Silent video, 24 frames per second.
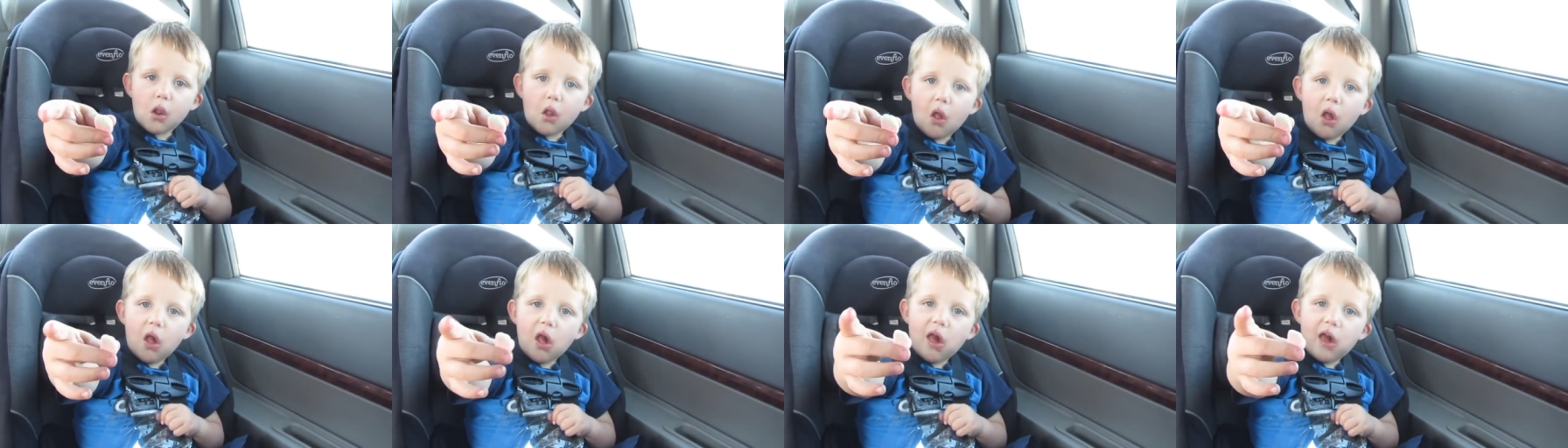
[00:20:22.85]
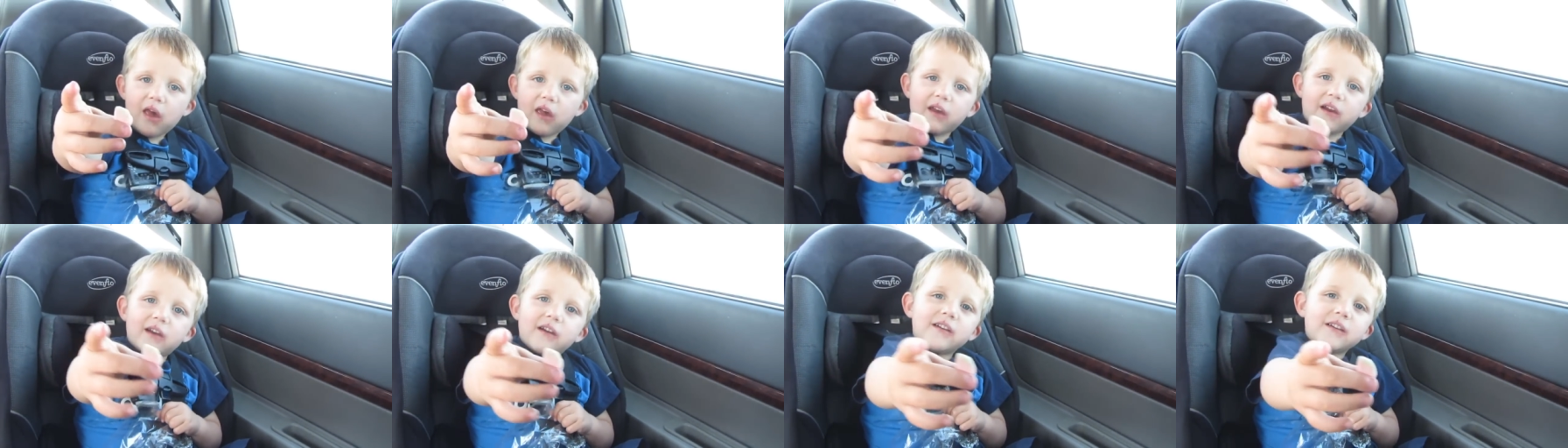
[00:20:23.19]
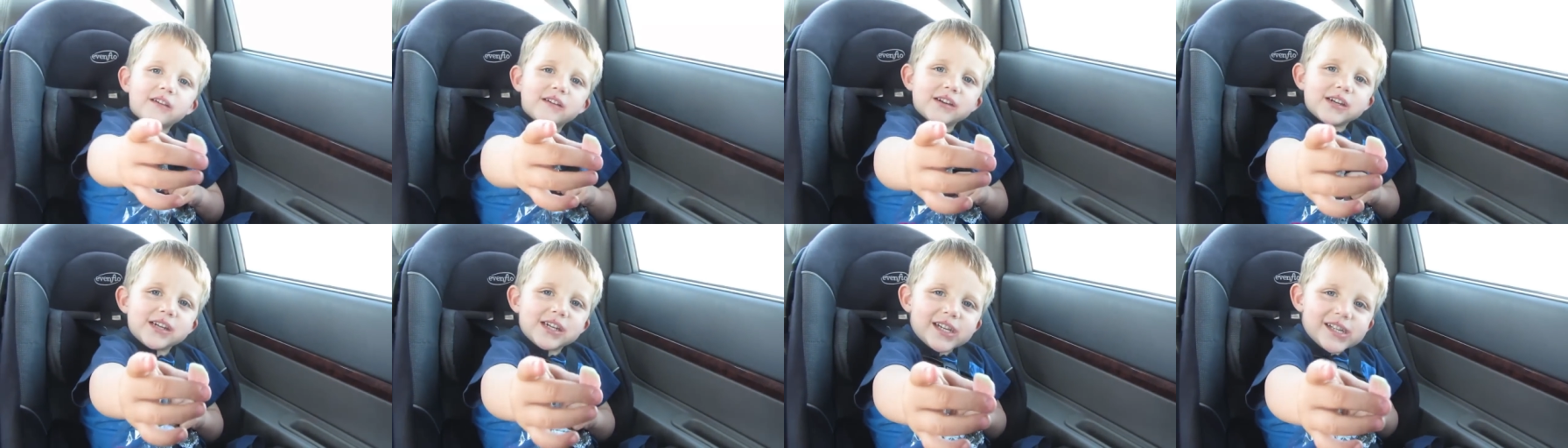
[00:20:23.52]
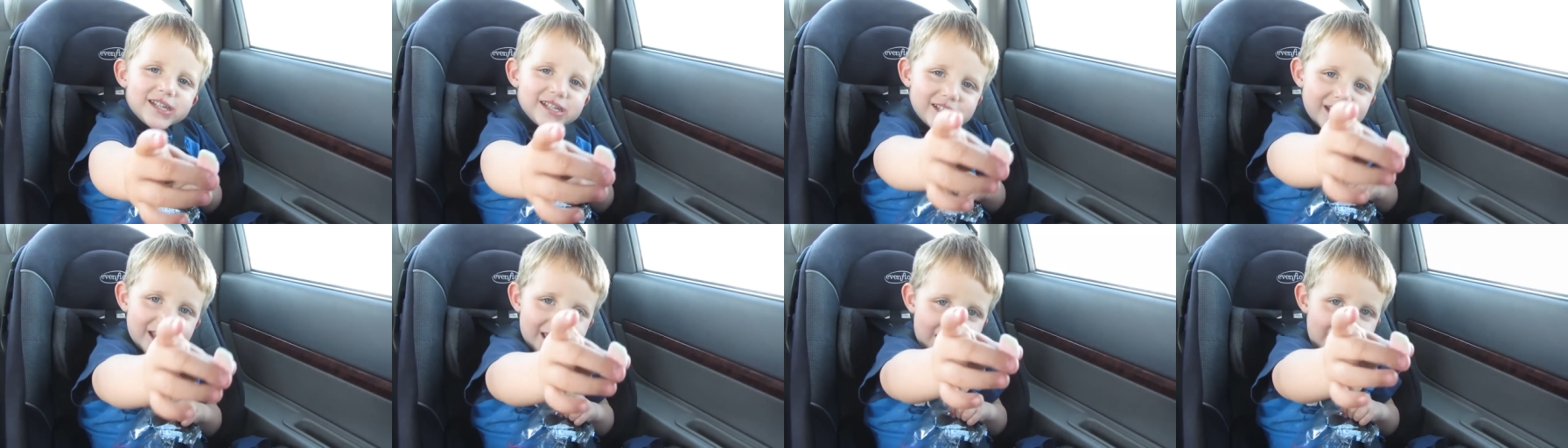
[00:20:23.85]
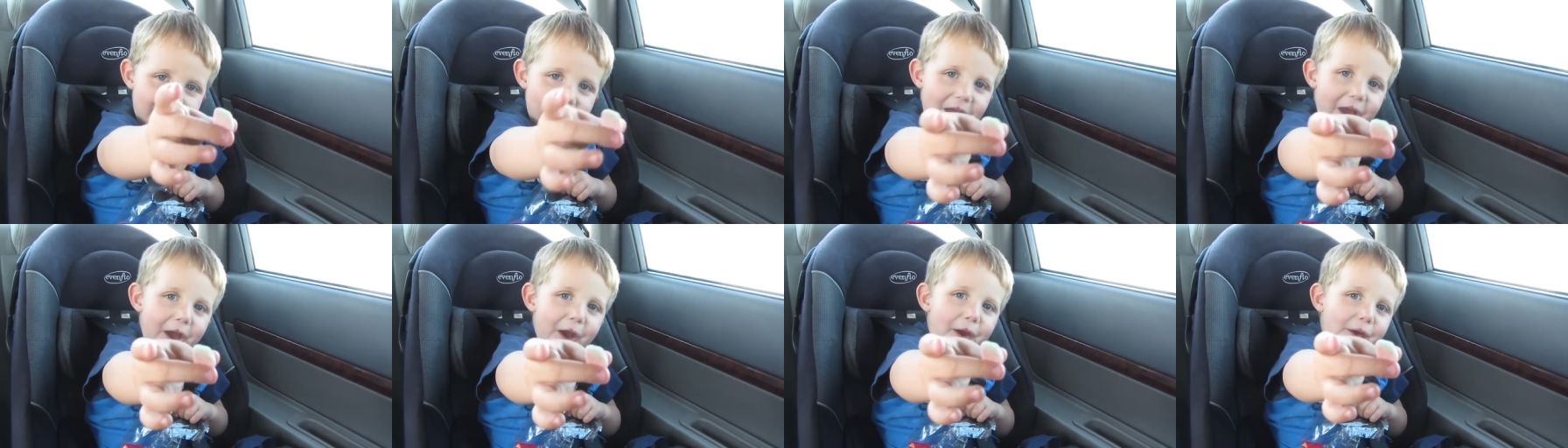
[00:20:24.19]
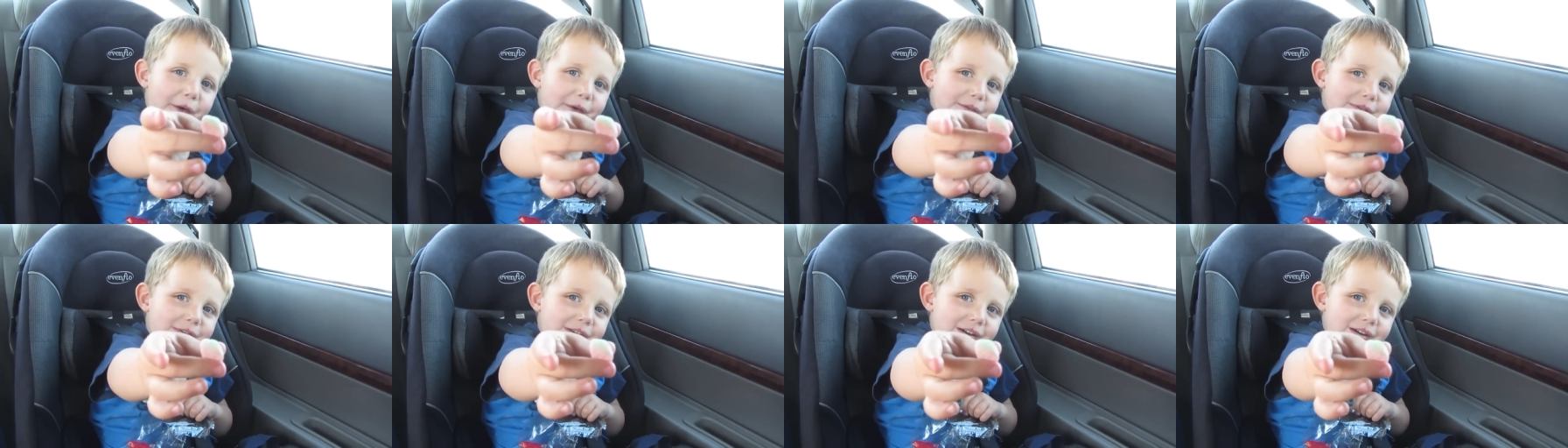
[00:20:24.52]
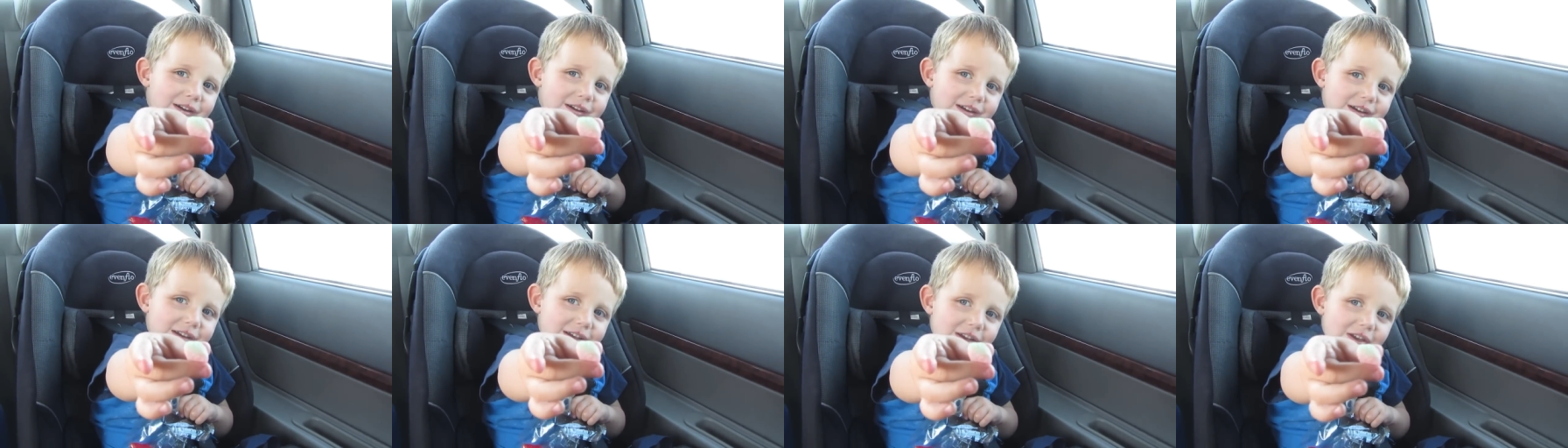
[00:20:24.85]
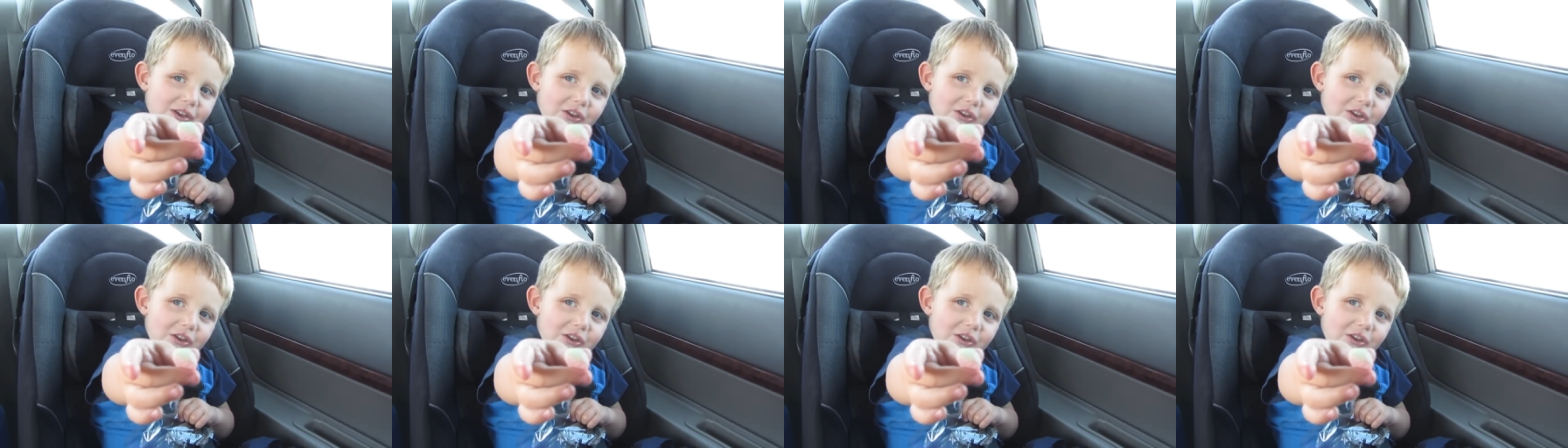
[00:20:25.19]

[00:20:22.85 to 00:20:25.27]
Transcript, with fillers: try it. it. You try it.